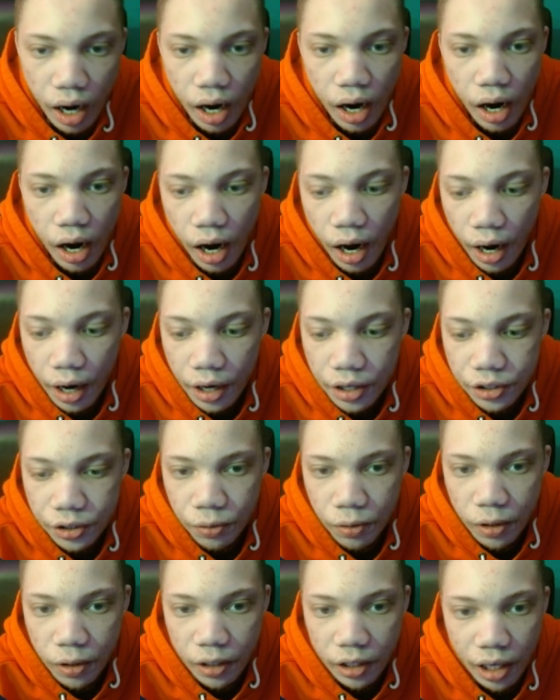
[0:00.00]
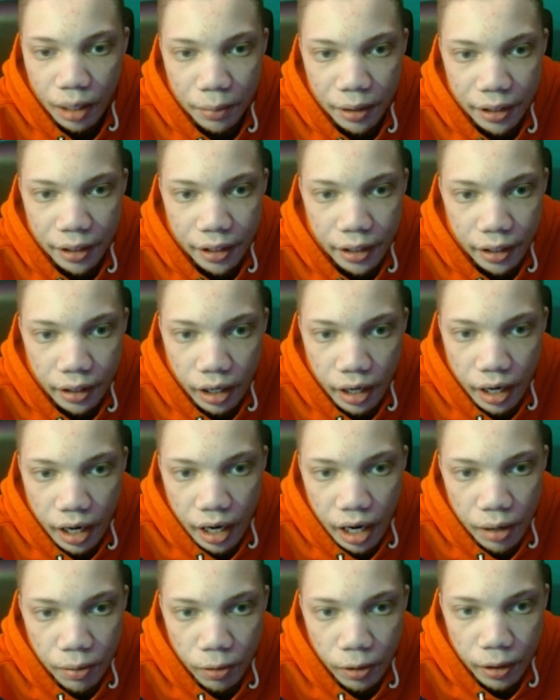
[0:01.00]
Alright, so we're going to come in here
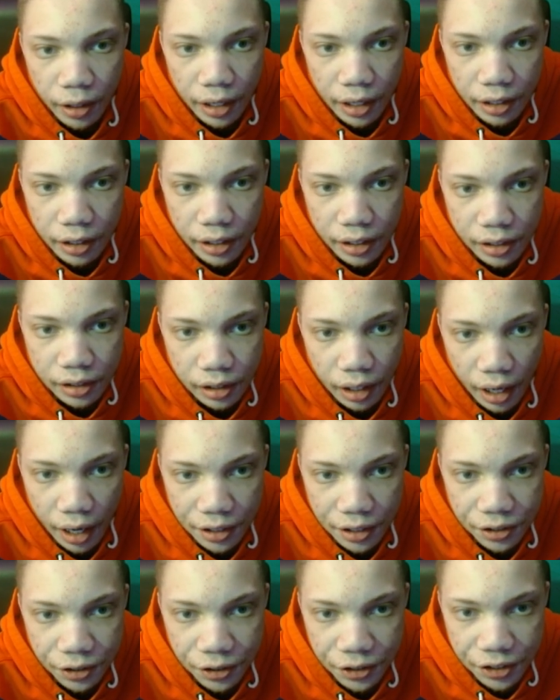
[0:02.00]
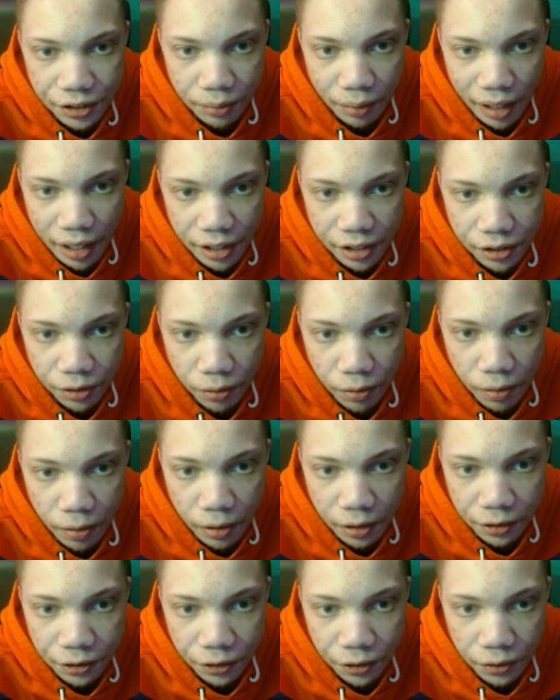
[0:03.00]
and we're going to enter this. Alright, so you see right here. So what we're
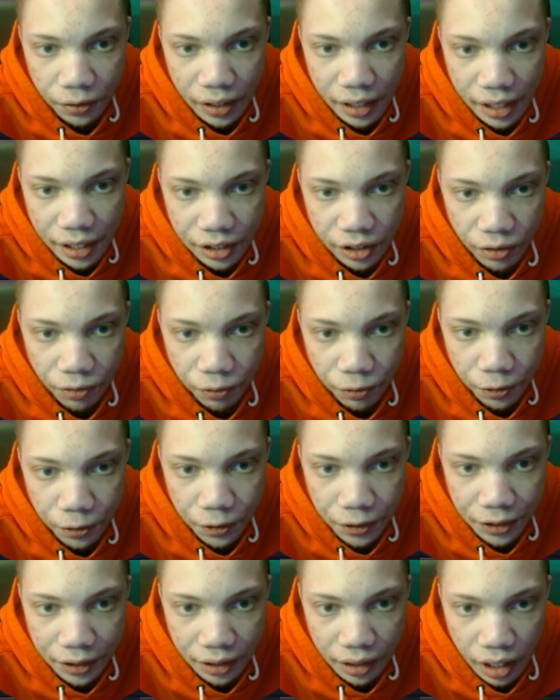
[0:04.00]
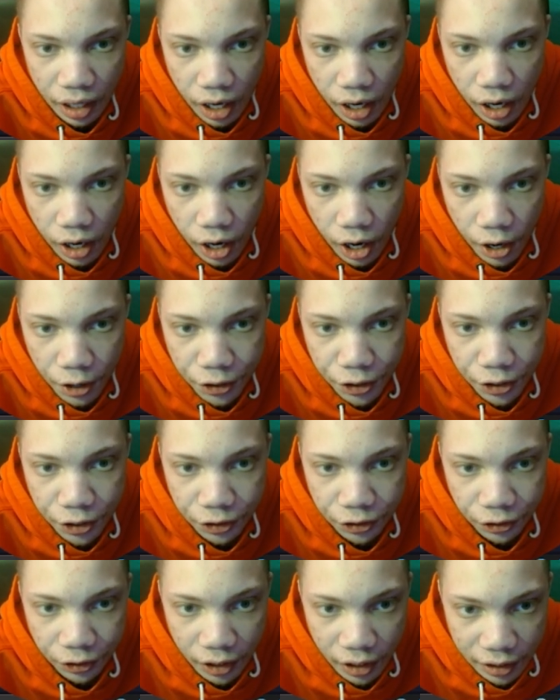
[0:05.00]
going to do is avoid under
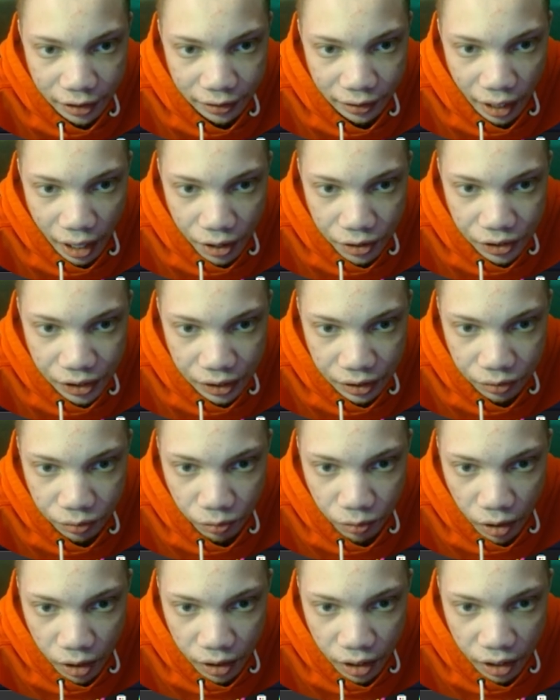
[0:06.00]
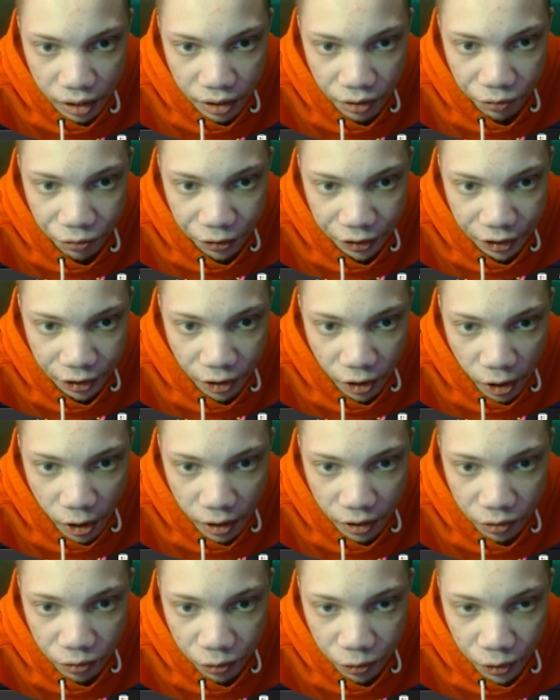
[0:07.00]
300,000, 150 hard to
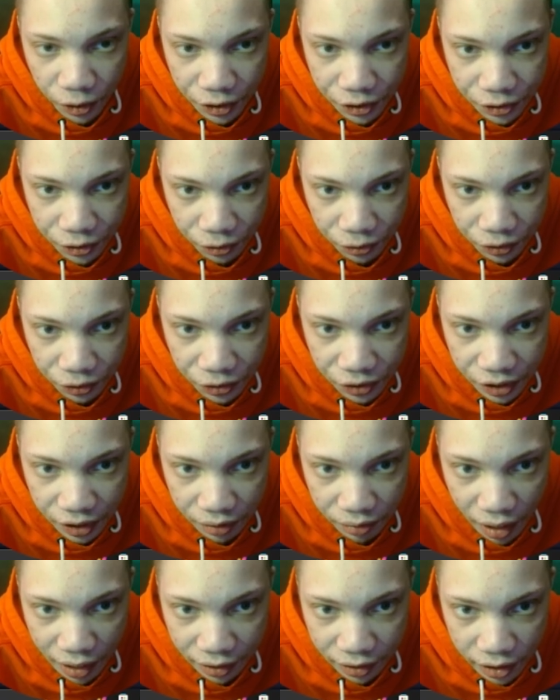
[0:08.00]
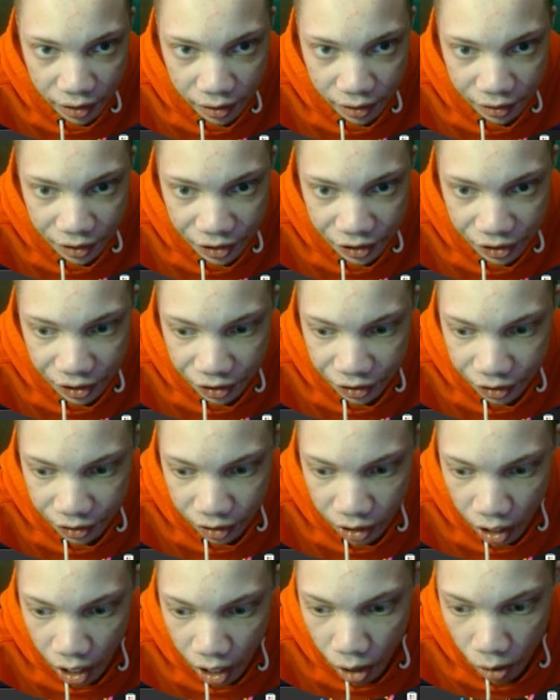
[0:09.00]
avoid. So you see right there, these niches.
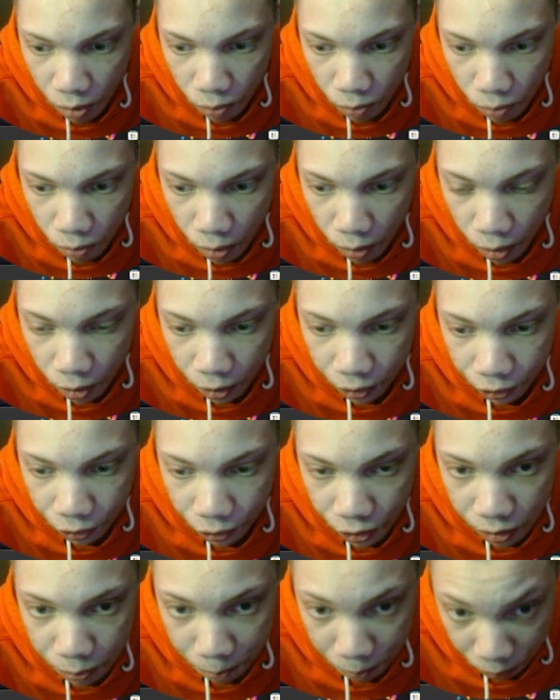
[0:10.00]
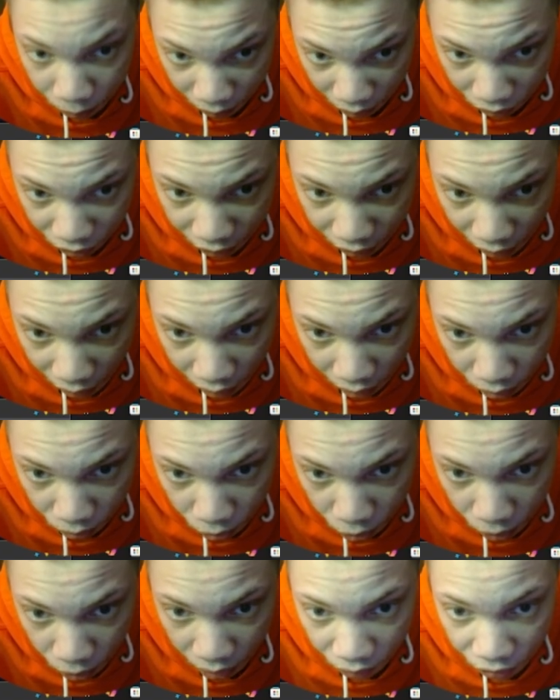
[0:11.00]
What we're going to do is give it that. We're
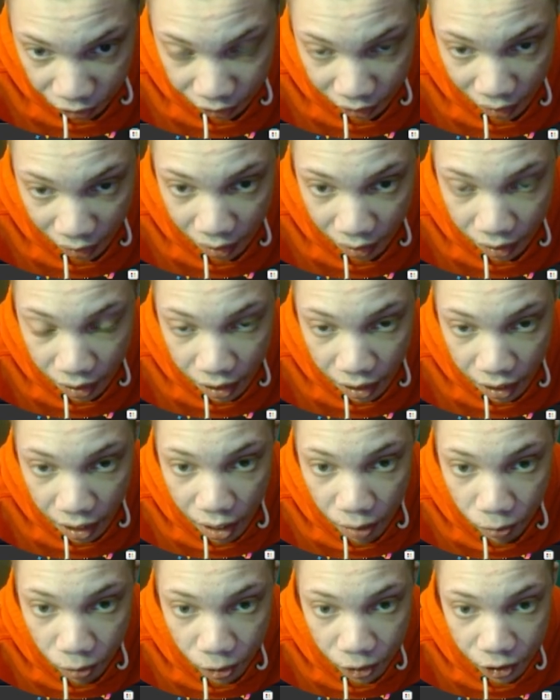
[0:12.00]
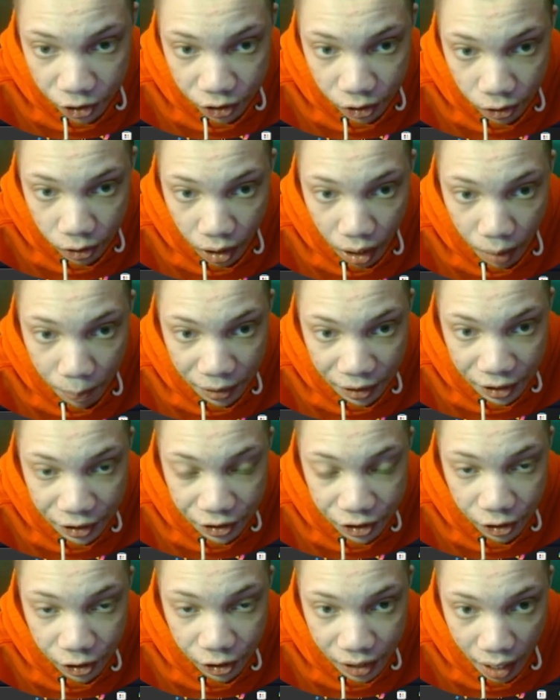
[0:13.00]
going to give it that. And we're going to scroll up. And these
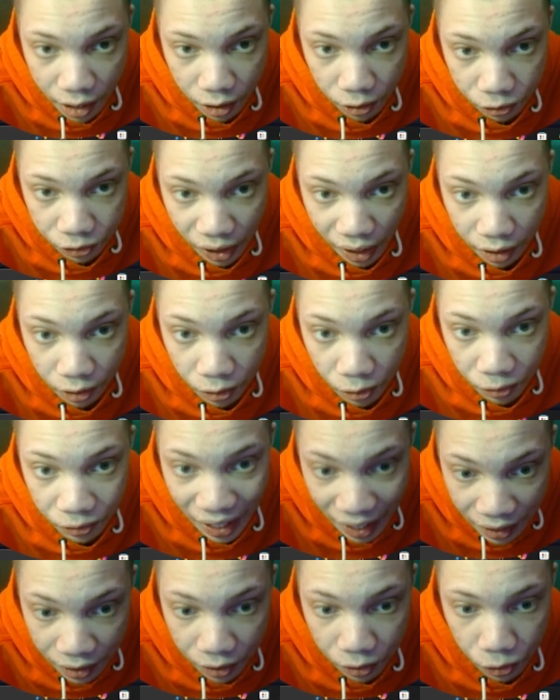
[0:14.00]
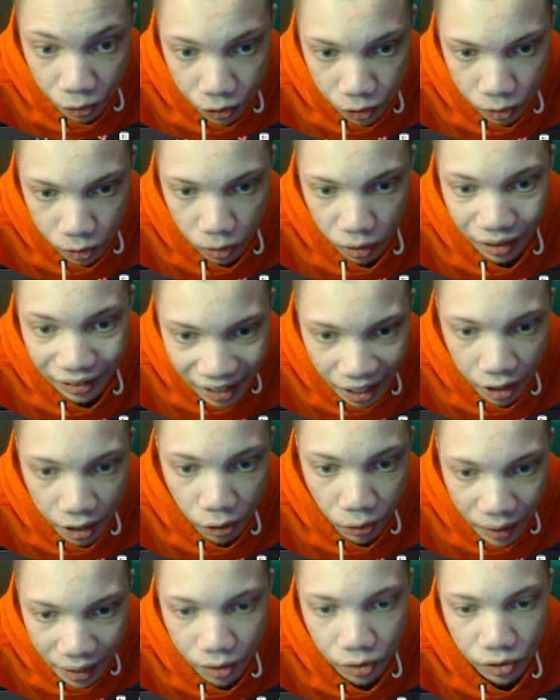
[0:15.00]
are title angles. Title
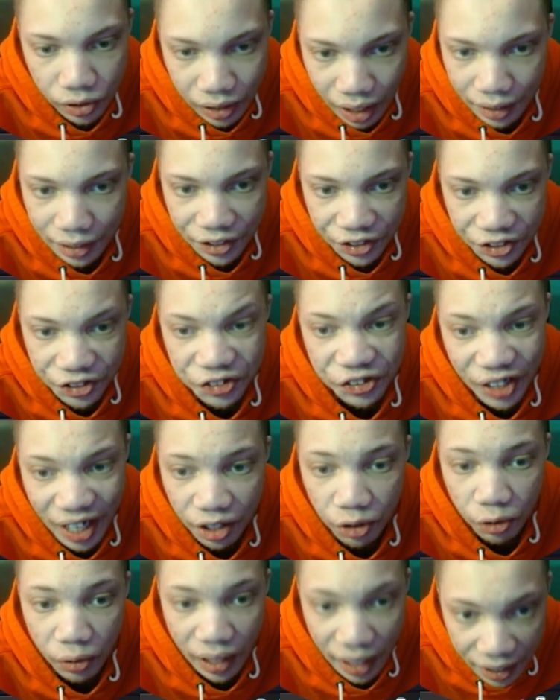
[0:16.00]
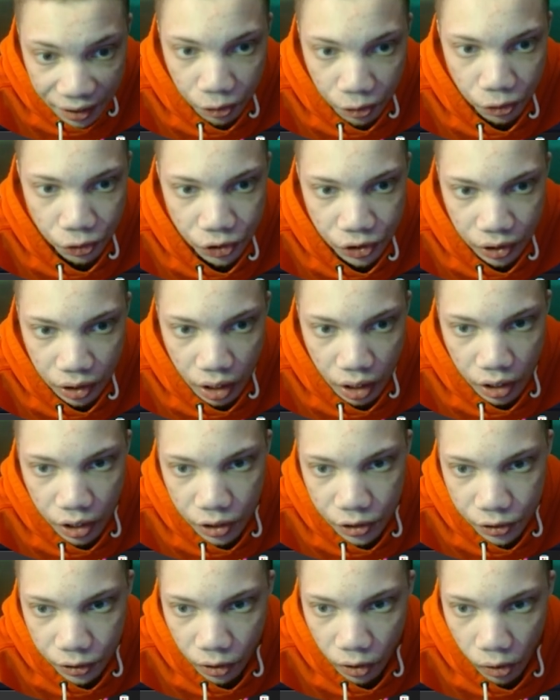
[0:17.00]
angles, not niches, title angles.
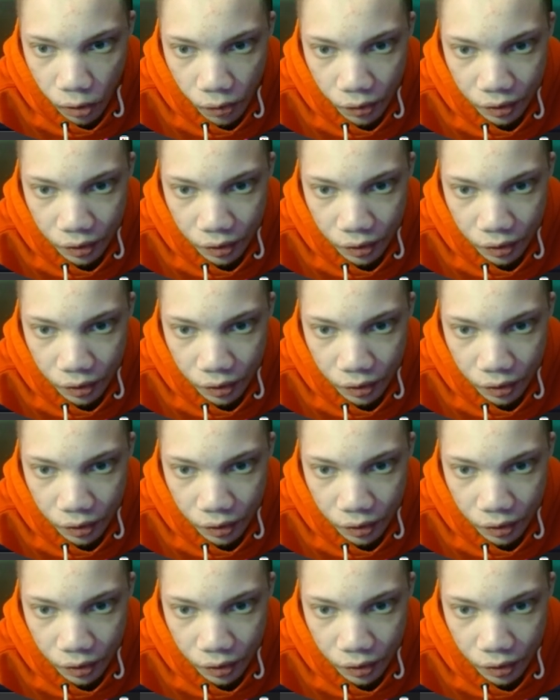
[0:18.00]
So